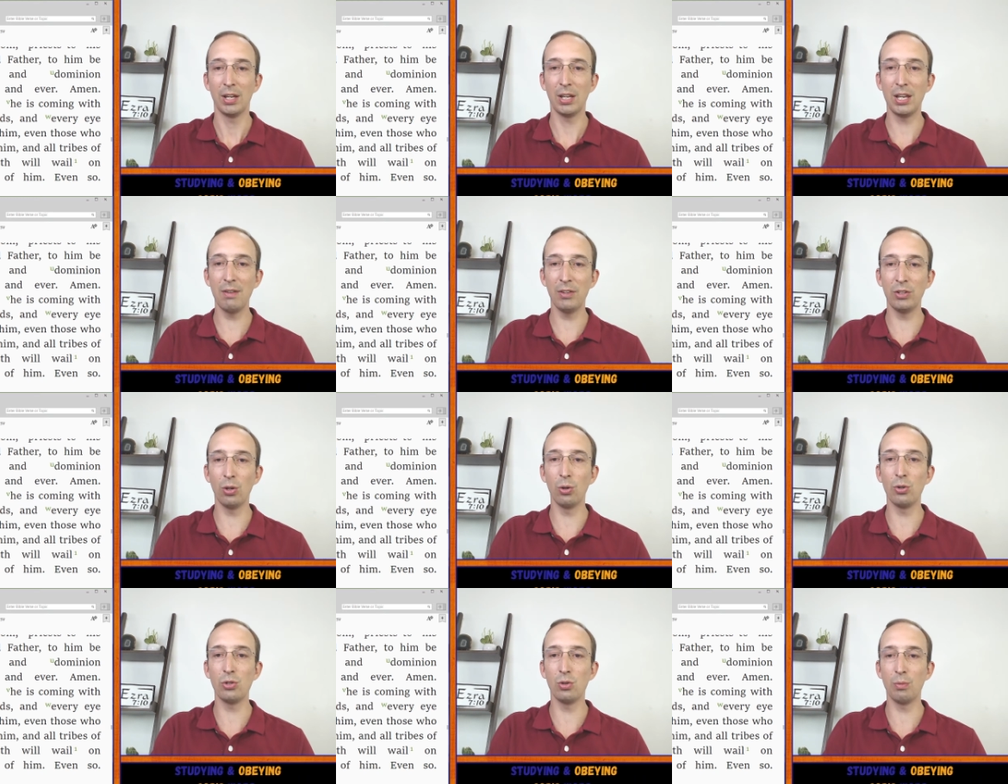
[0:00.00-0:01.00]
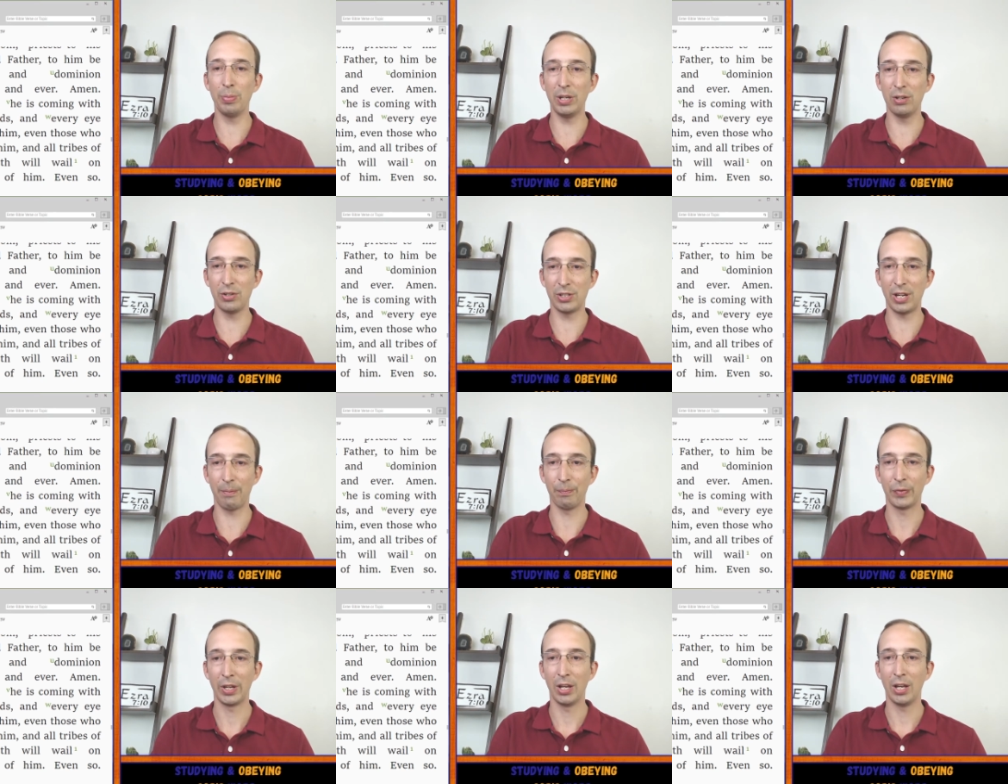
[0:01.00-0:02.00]
even those who pierced him.
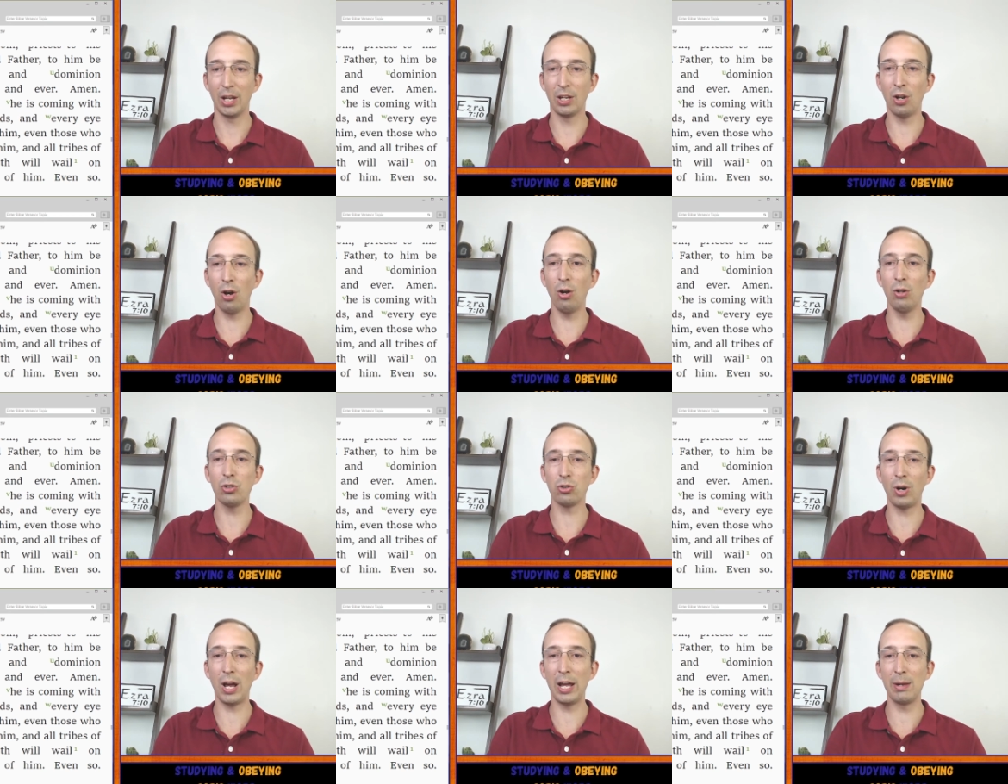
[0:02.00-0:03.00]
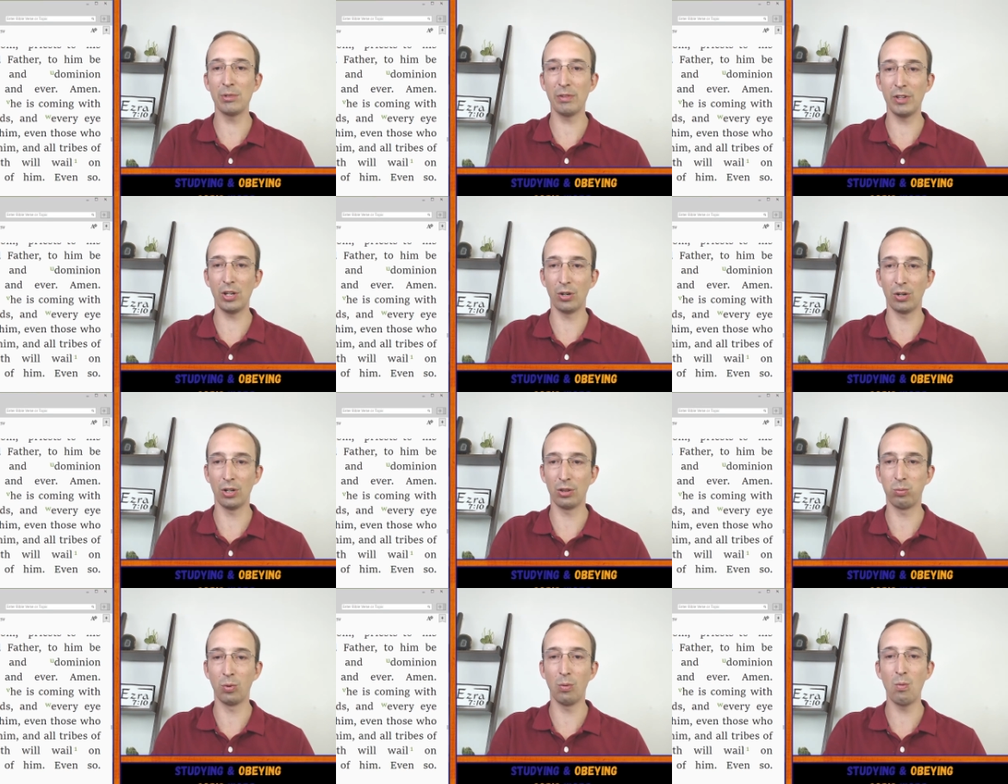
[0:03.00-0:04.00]
And all tribes of the
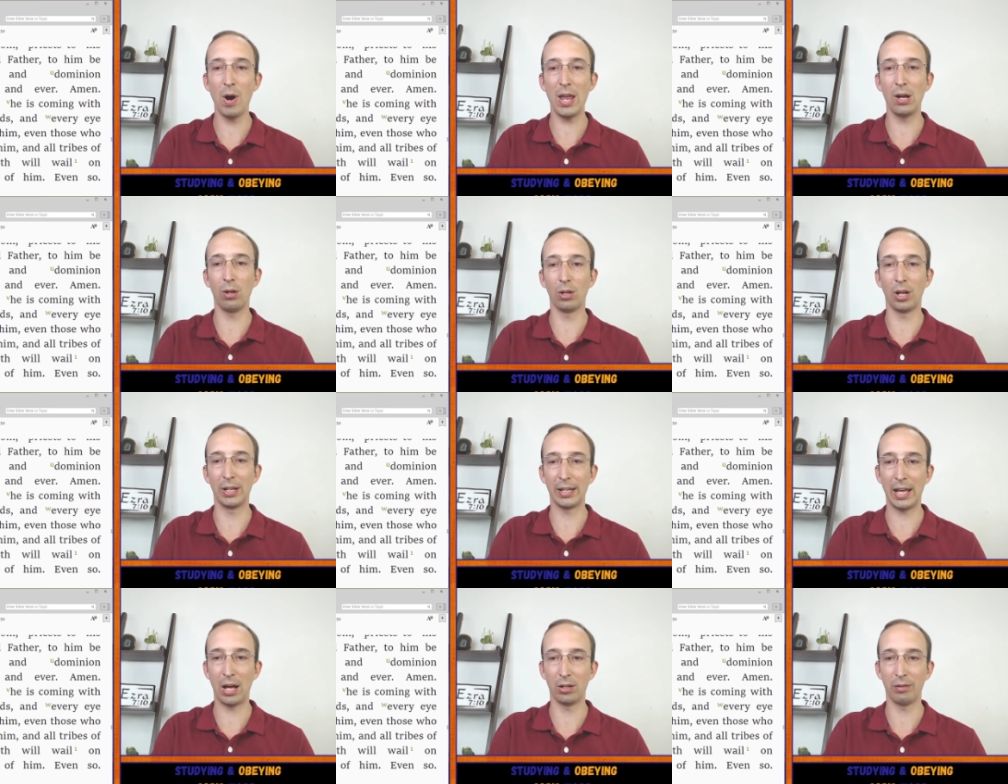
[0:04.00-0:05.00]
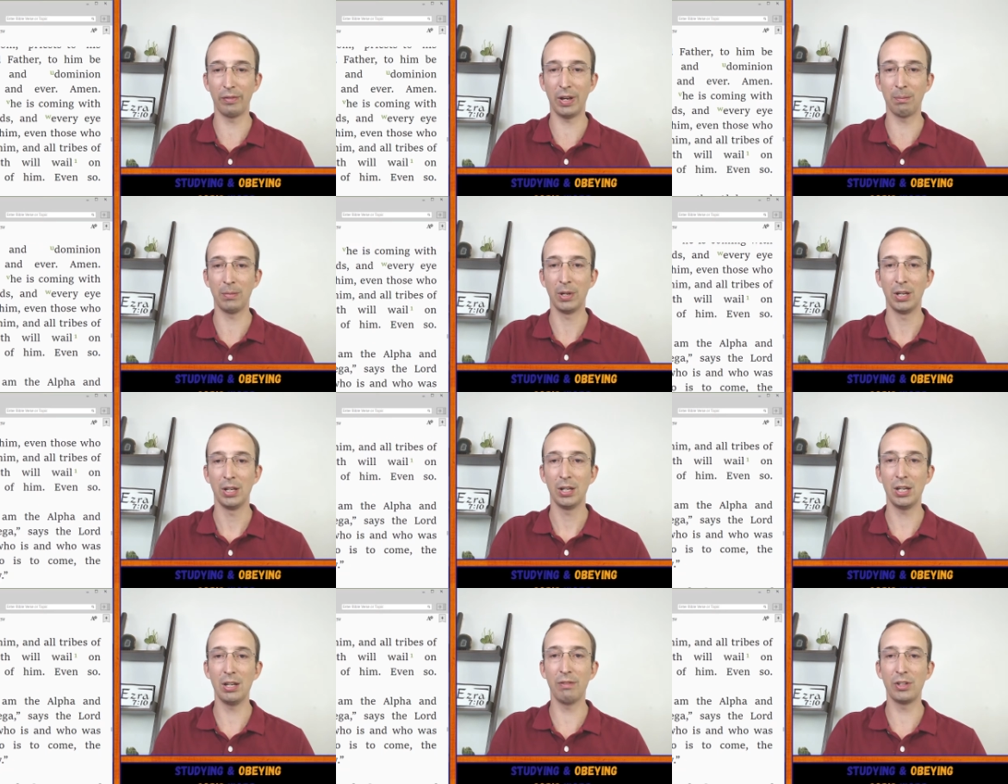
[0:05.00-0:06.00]
earth will wail on account of him.
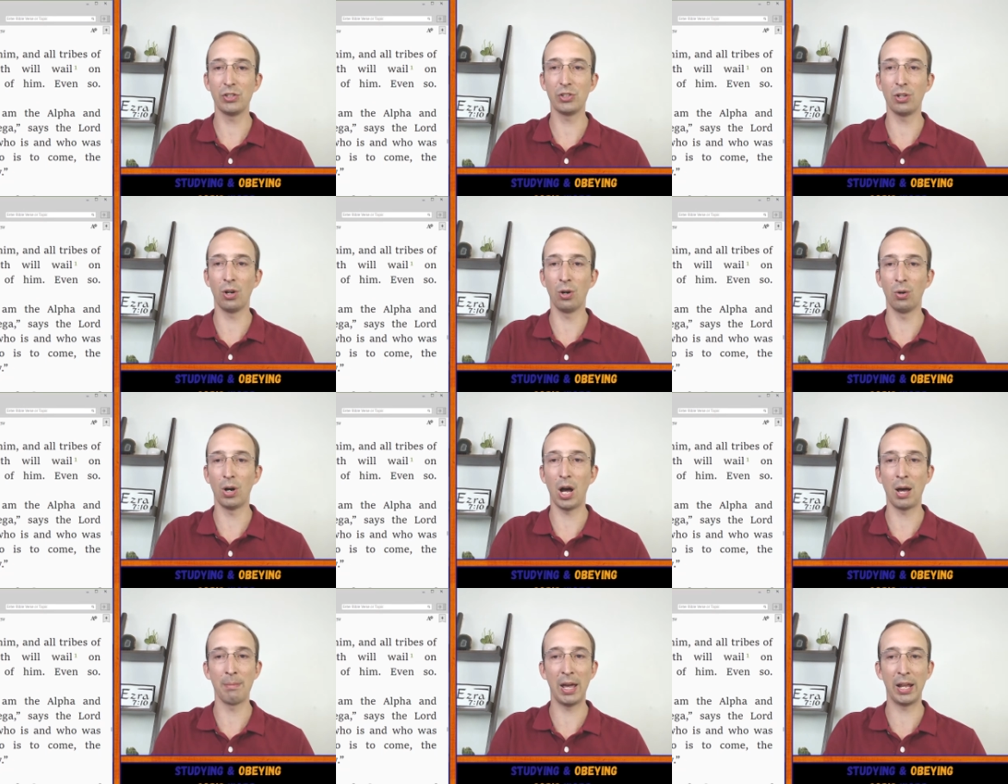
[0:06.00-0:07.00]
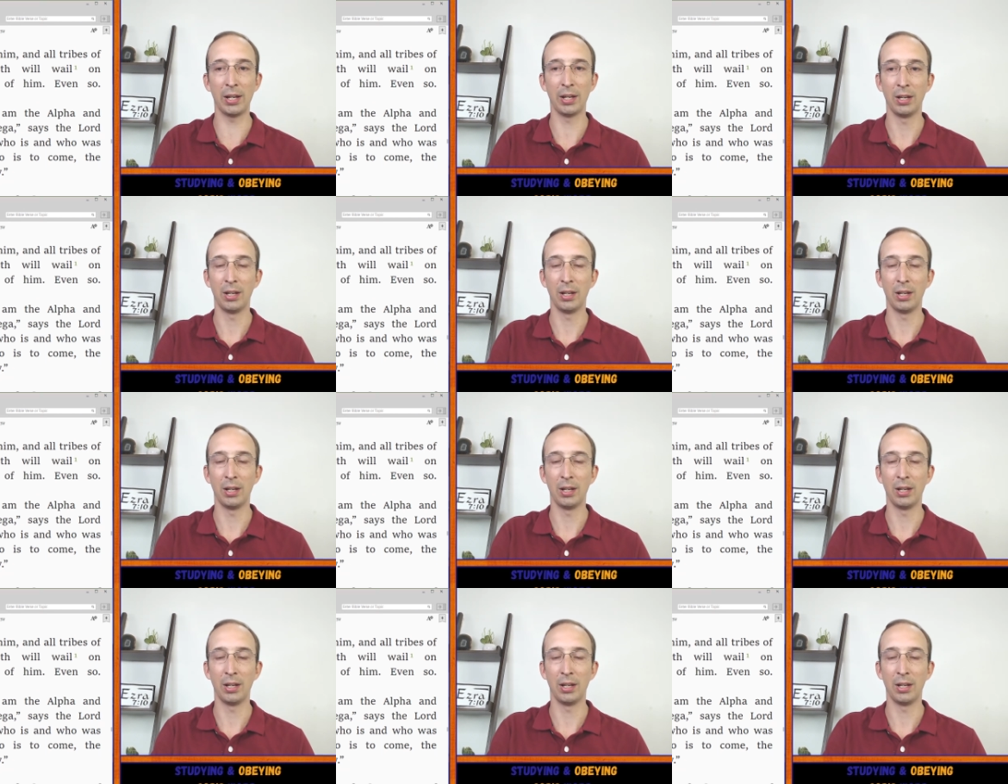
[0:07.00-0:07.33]
Even so, Amen.